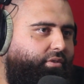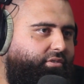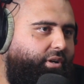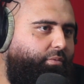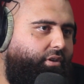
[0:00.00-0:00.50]
to
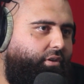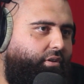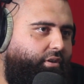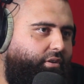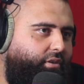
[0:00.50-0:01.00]
someone
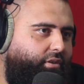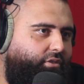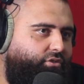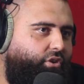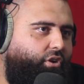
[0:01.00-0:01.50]

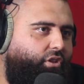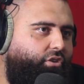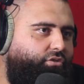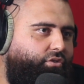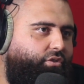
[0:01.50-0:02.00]
so
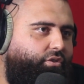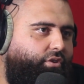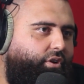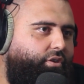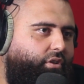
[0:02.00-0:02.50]
close to you,
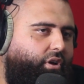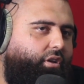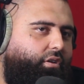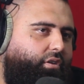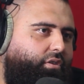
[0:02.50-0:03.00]
you know?
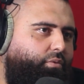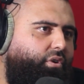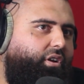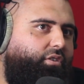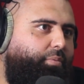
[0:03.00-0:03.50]
Like, you
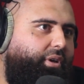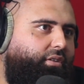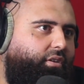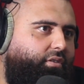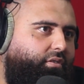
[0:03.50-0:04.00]
wouldn't
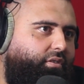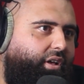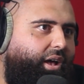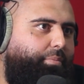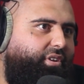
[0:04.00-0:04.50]
expect it
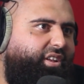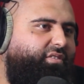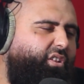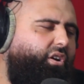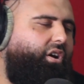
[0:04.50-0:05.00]
to happen
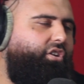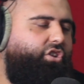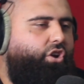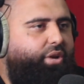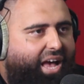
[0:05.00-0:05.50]
ever. Like,
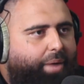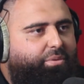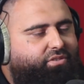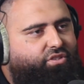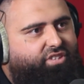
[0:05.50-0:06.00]
you know it
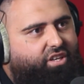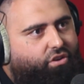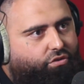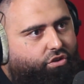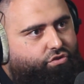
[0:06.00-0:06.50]
happens, you see
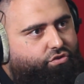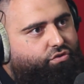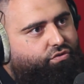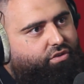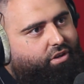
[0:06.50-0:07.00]
it on the
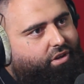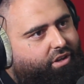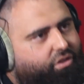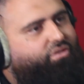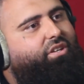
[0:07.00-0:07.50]
news,
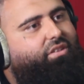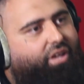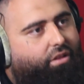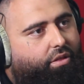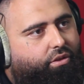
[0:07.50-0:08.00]
you see
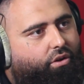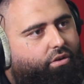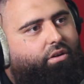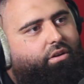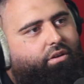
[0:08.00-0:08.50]

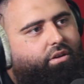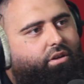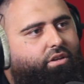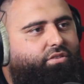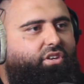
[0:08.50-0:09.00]
telethon,
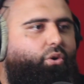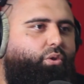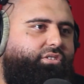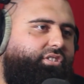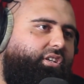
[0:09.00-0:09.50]
you see all
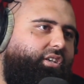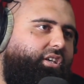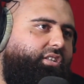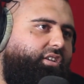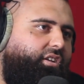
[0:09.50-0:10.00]
the sick
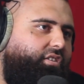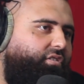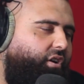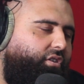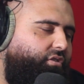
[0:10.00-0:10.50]
kids, and
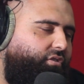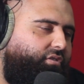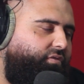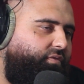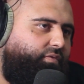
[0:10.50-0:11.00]
it's like you
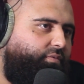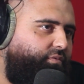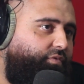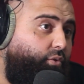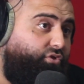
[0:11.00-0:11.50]
just
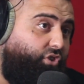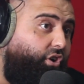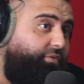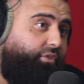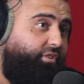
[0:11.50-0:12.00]
feel
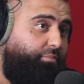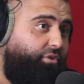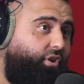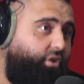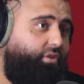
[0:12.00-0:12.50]
sorry for them,
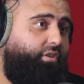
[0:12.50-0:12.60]
you know?